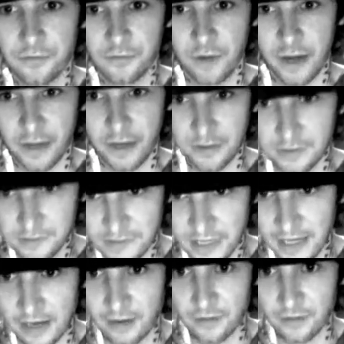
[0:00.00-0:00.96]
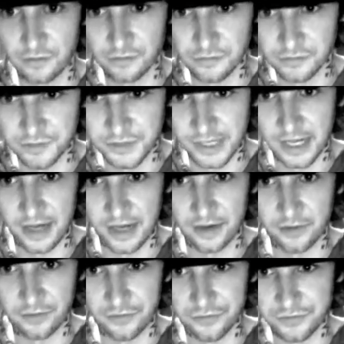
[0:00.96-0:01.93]
right, down,
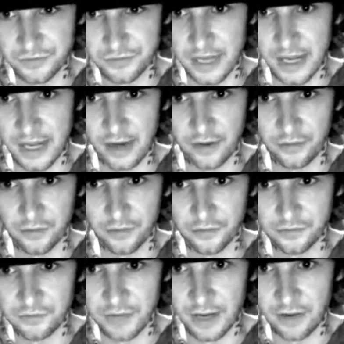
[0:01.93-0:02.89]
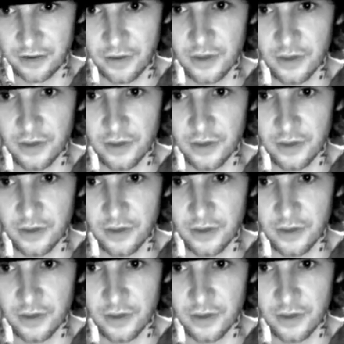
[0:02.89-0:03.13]
down, down, down.